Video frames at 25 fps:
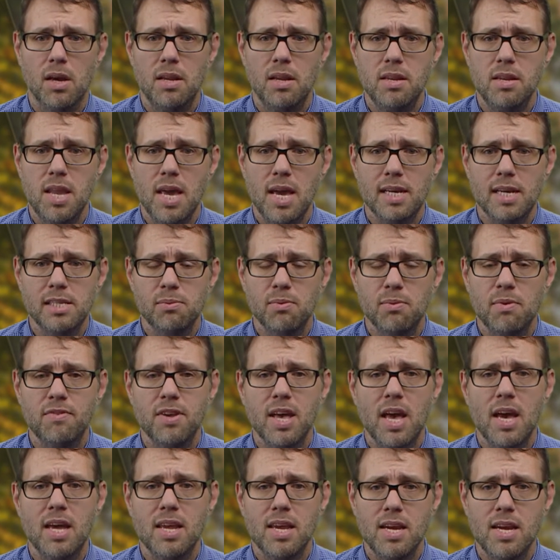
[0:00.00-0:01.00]
Next, we've
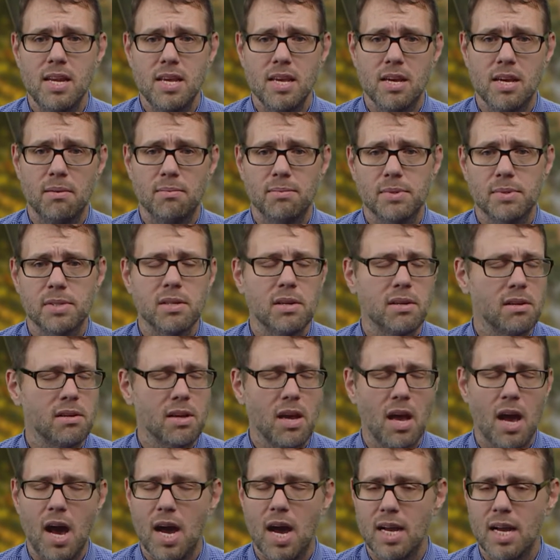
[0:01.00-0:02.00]
got idioms,
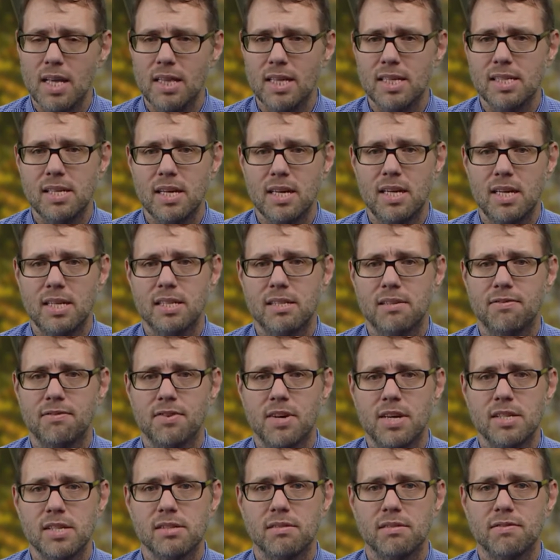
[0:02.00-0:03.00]
highly tied to
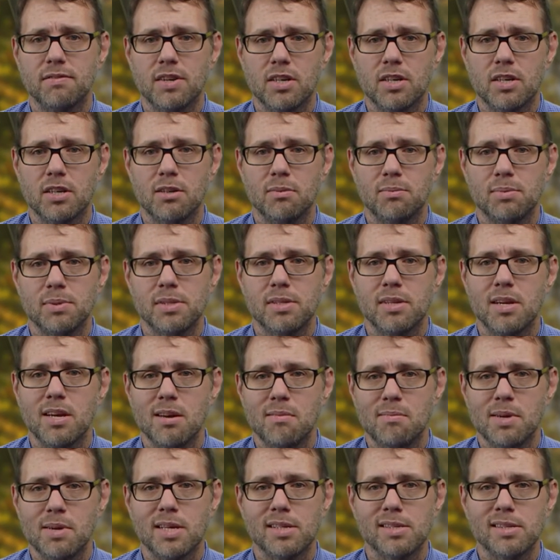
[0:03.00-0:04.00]
phrasal verbs,
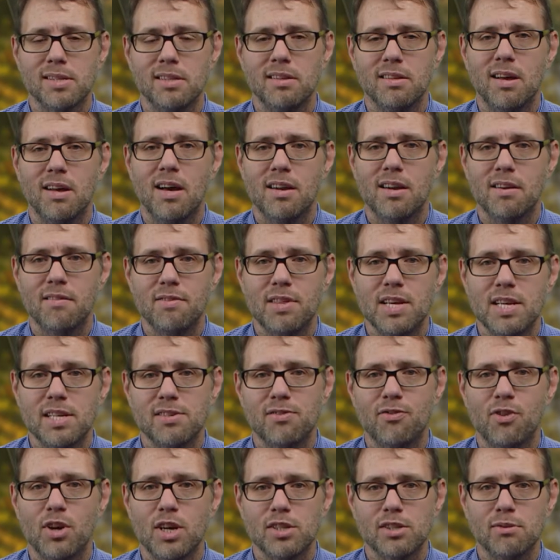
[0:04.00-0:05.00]
because a lot of these
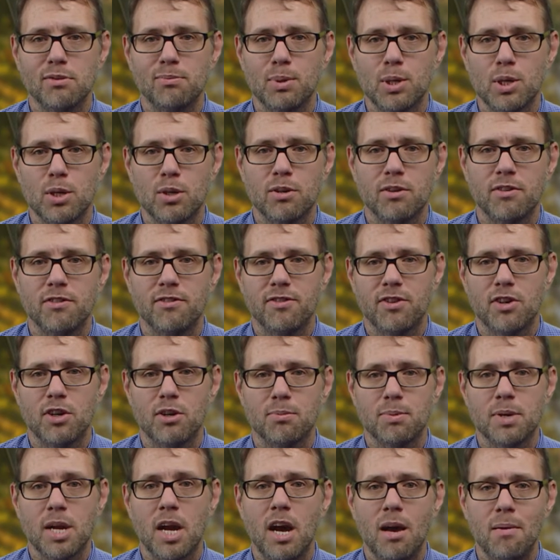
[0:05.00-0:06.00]
phrasal
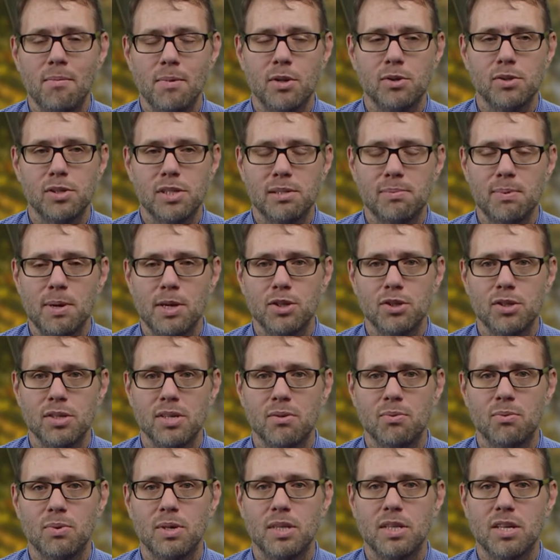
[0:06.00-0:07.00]
verb combos, especially
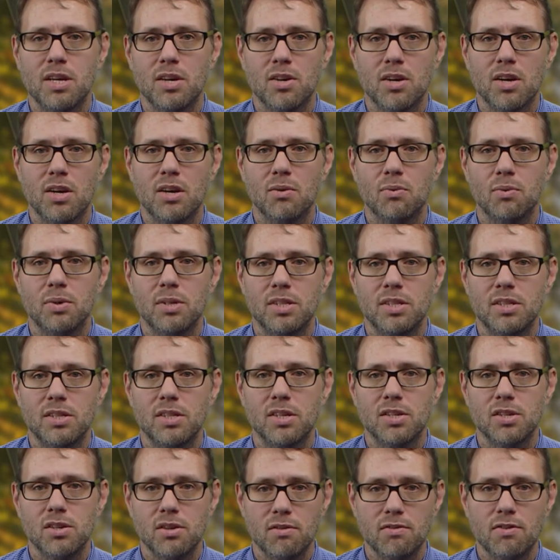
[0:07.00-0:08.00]
when the
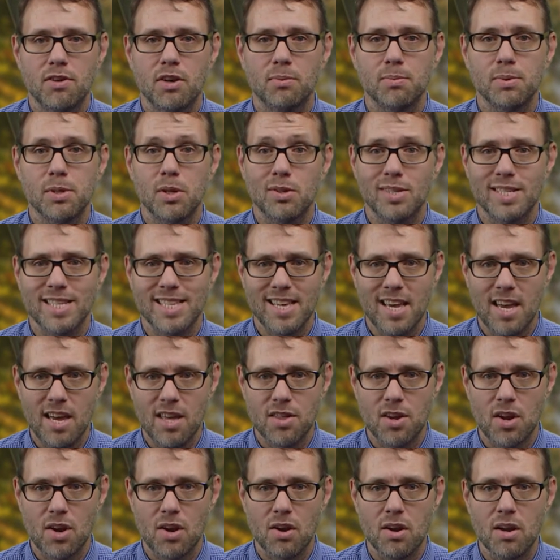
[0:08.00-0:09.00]
two verbs are
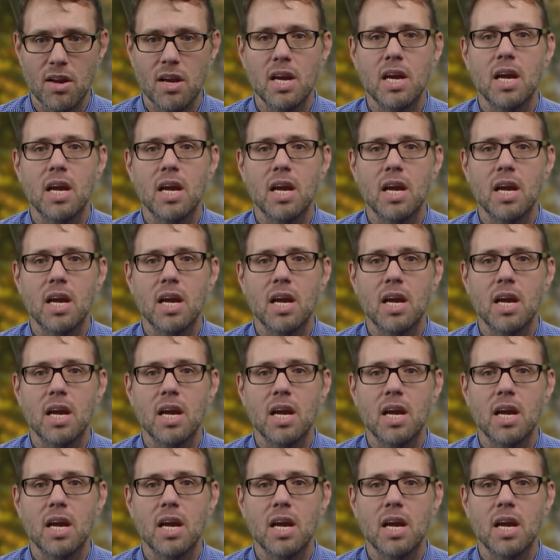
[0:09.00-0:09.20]
together,